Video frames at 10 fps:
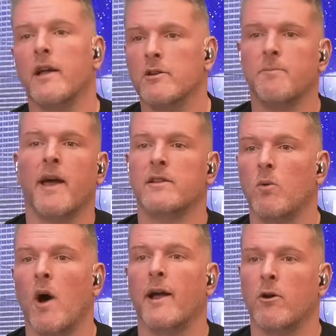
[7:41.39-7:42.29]
goes back to
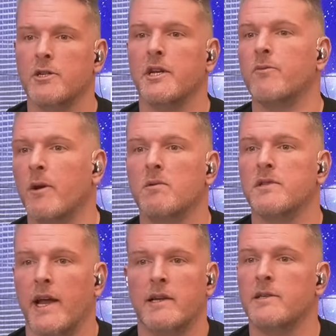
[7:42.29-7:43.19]
why RG3 was
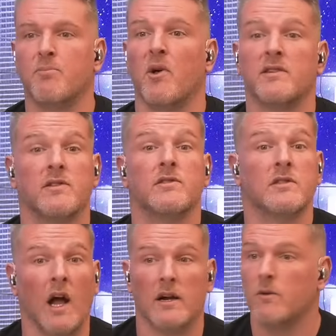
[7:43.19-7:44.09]
saying this place is
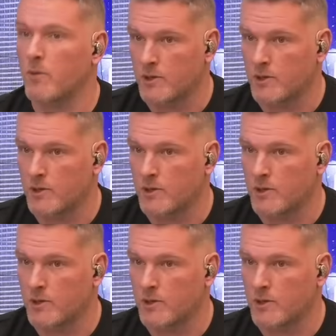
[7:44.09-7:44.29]
stunk, which